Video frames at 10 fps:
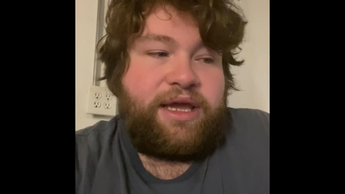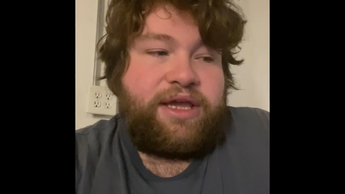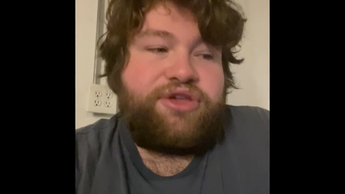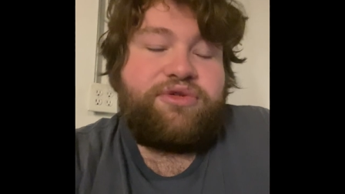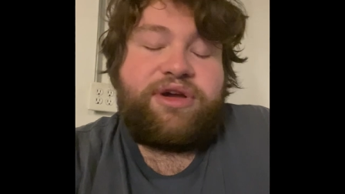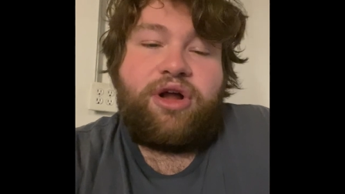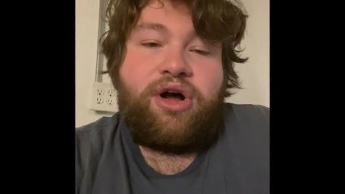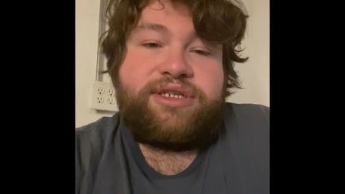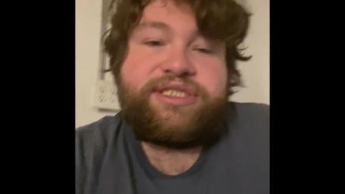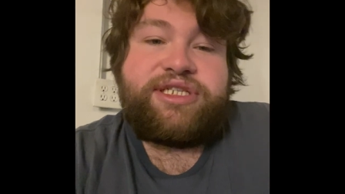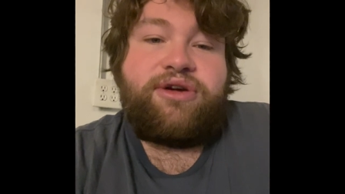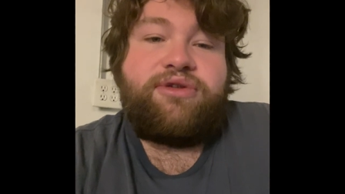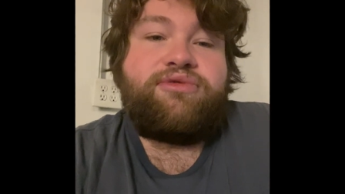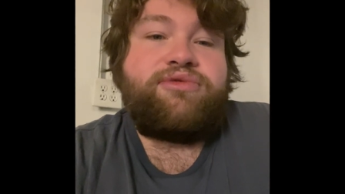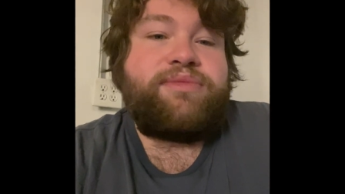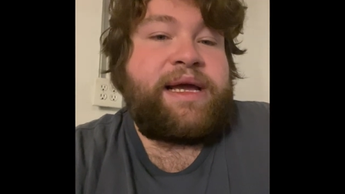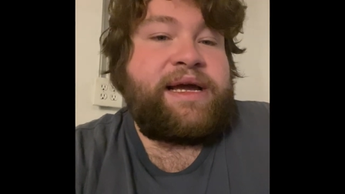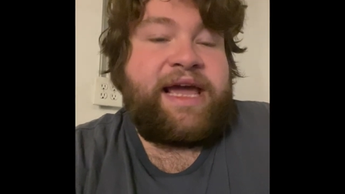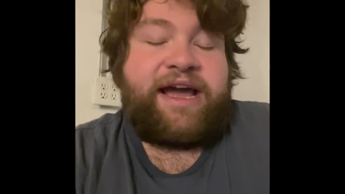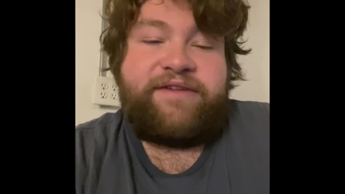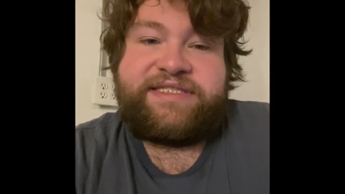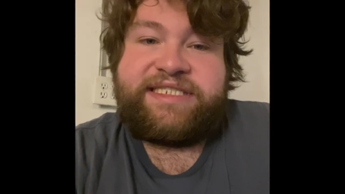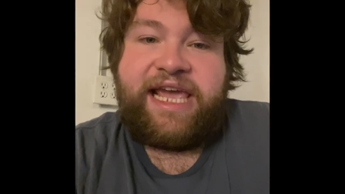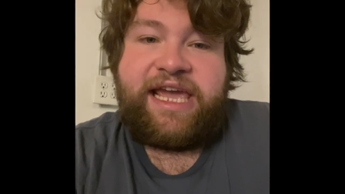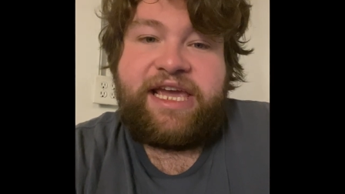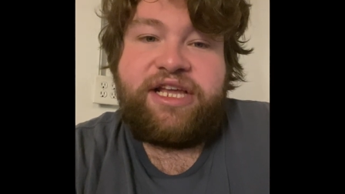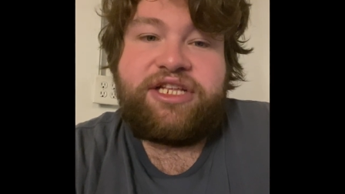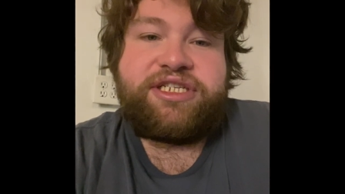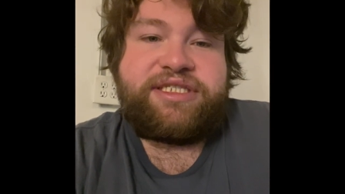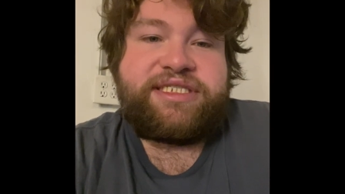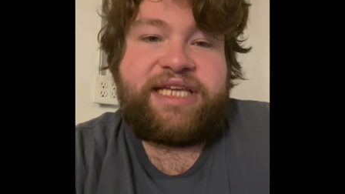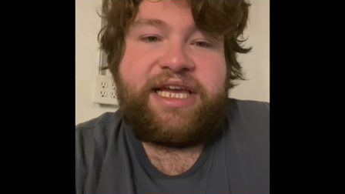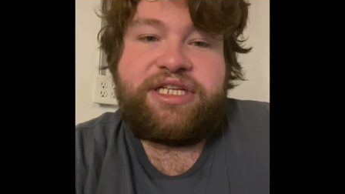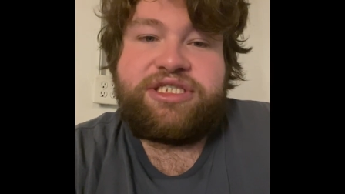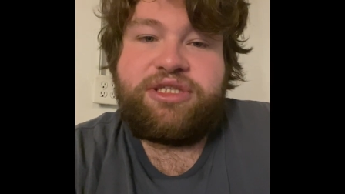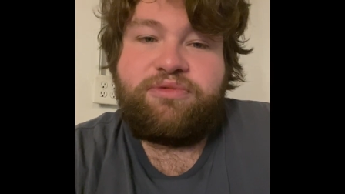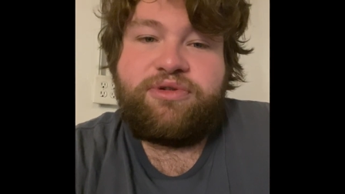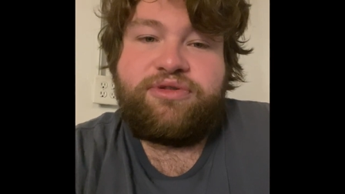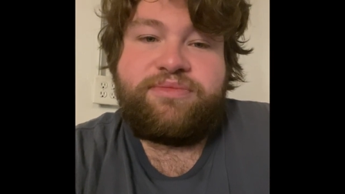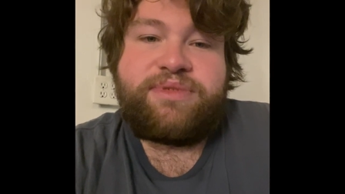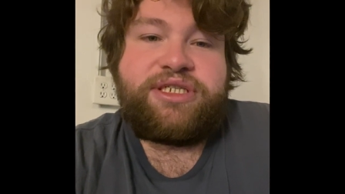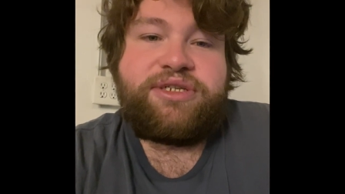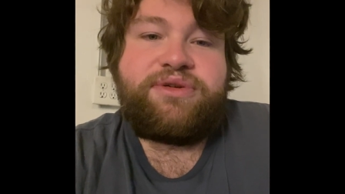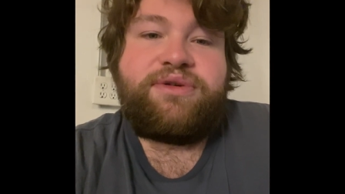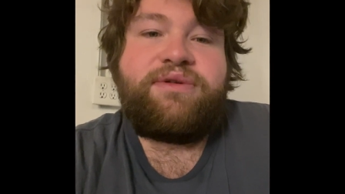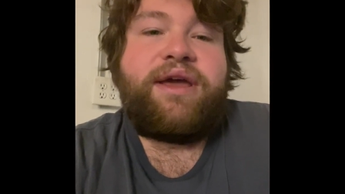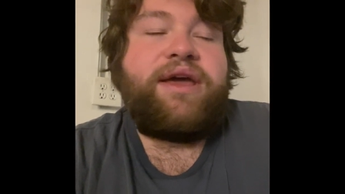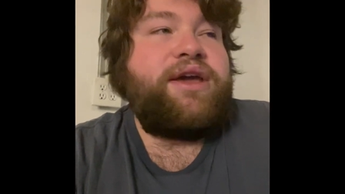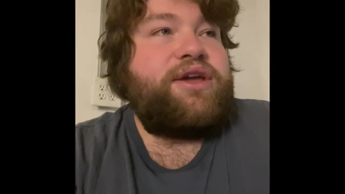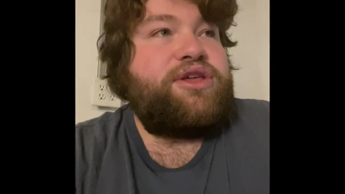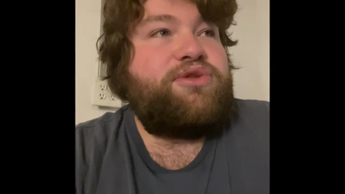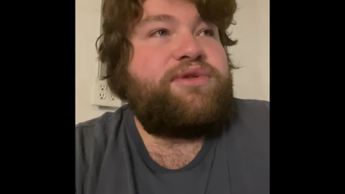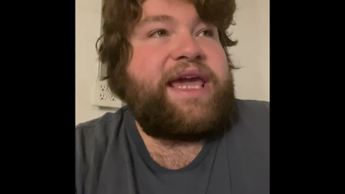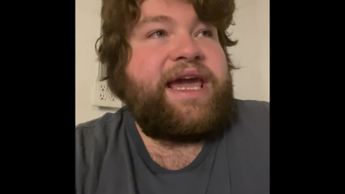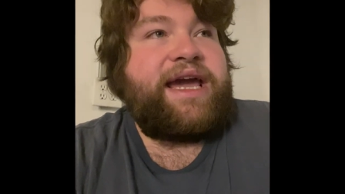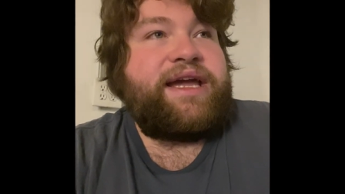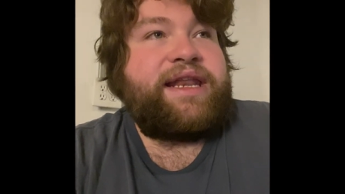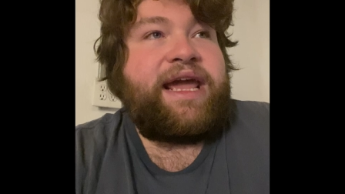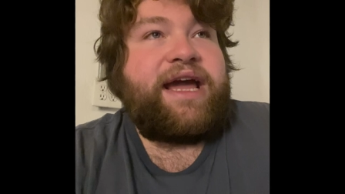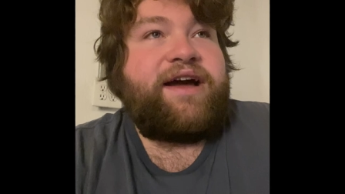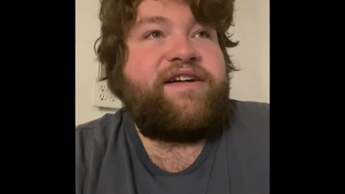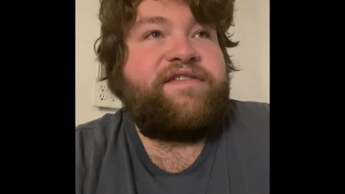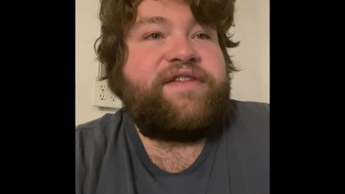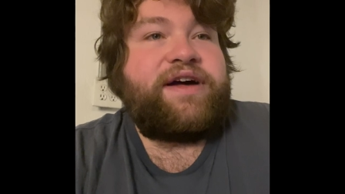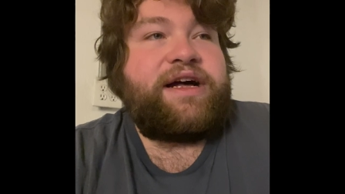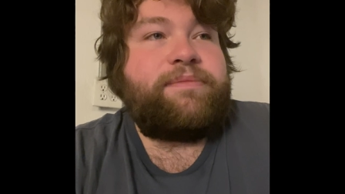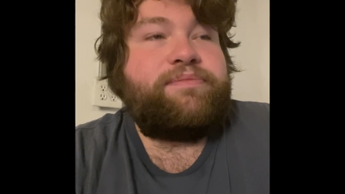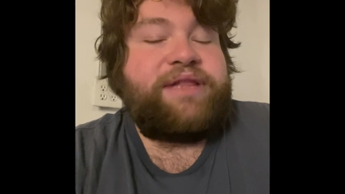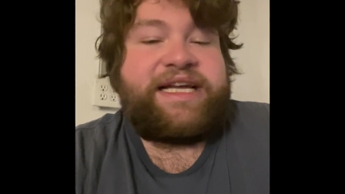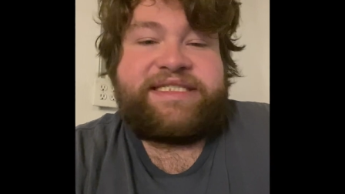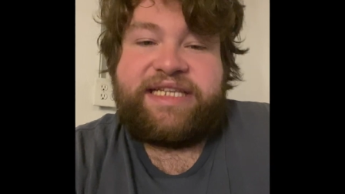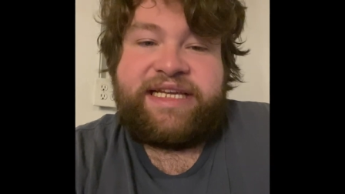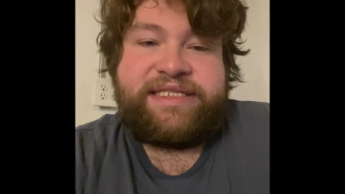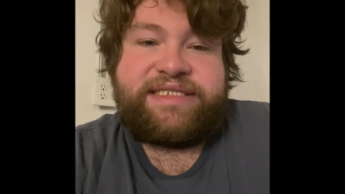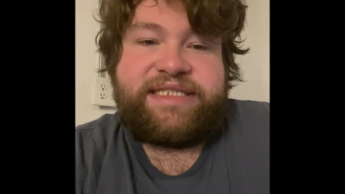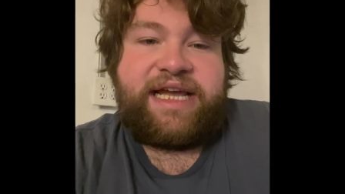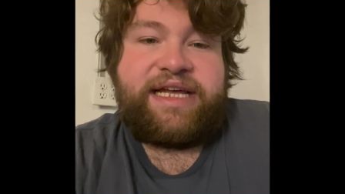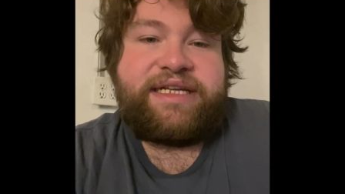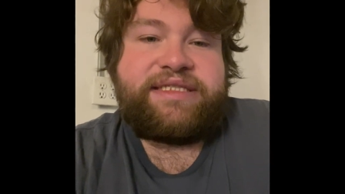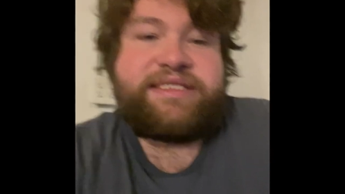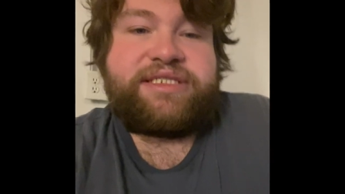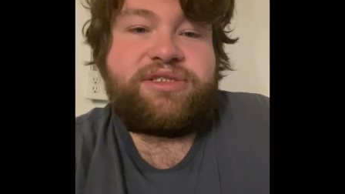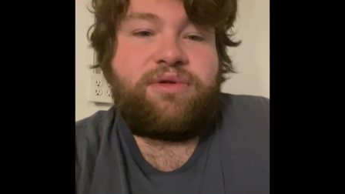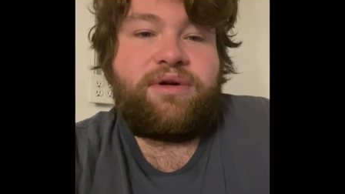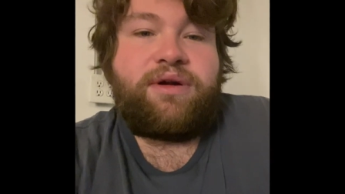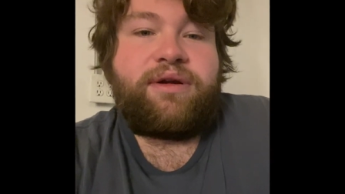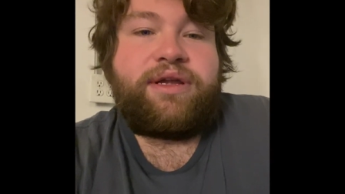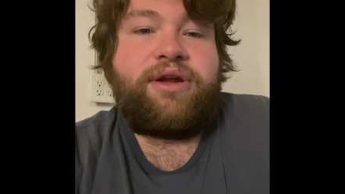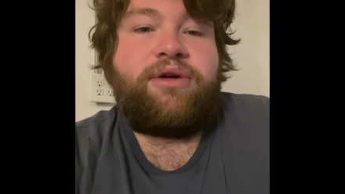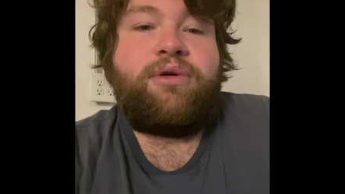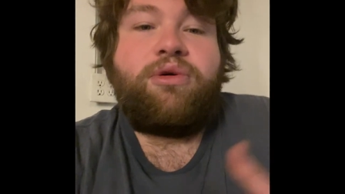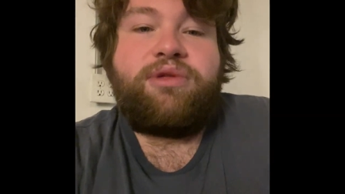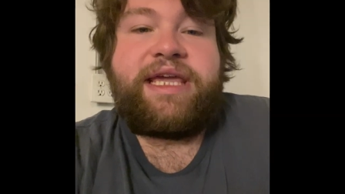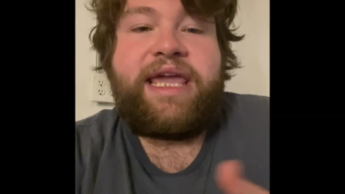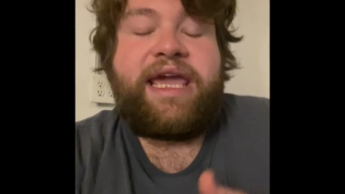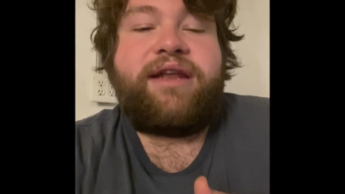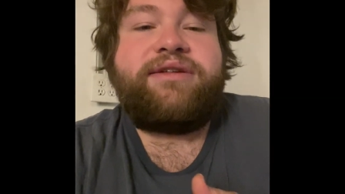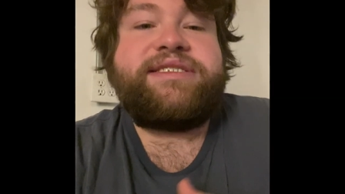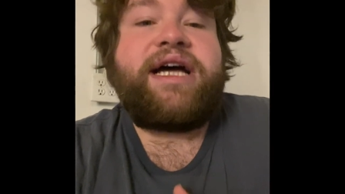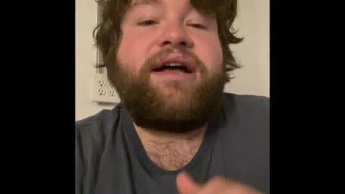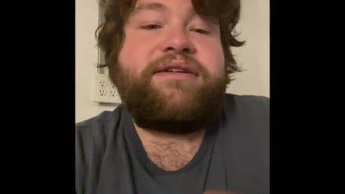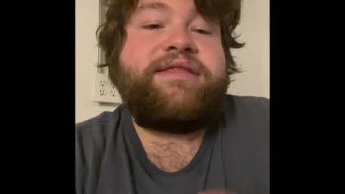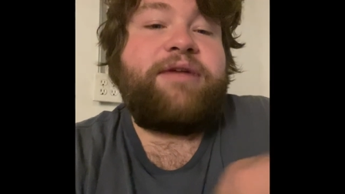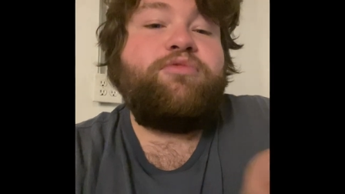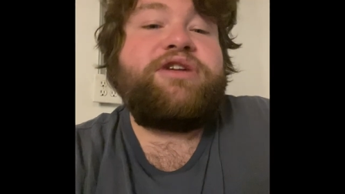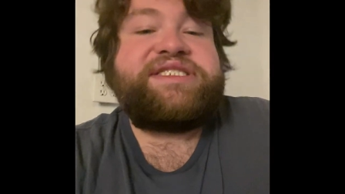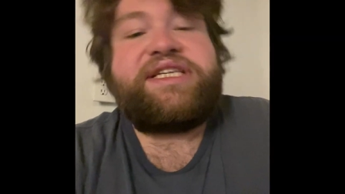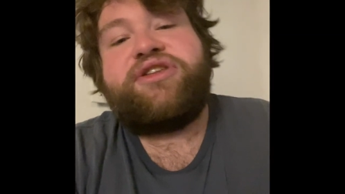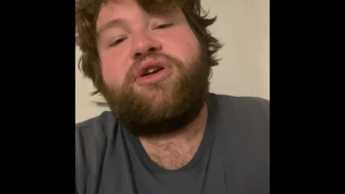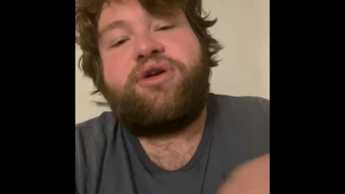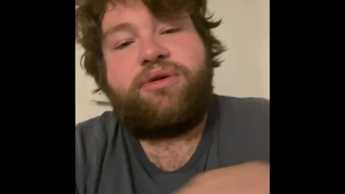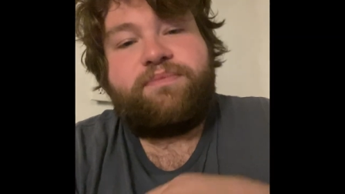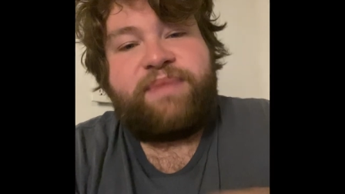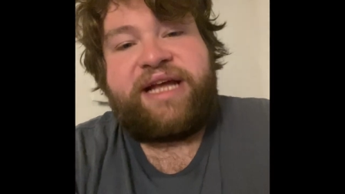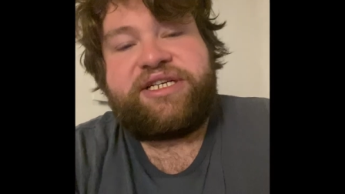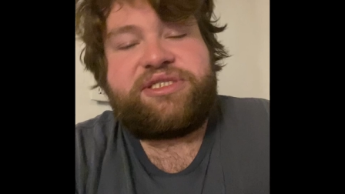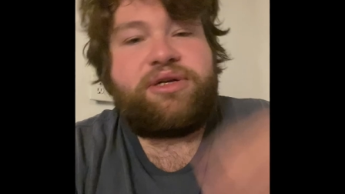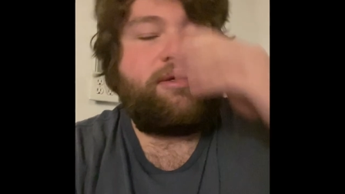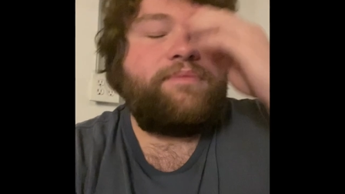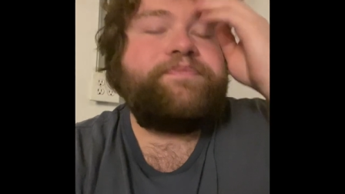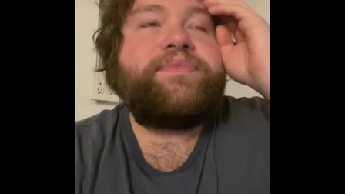You can also have sage and sage the room too you can have uh, blessed incense or, you know, holy candles, other than what's in your magic circle.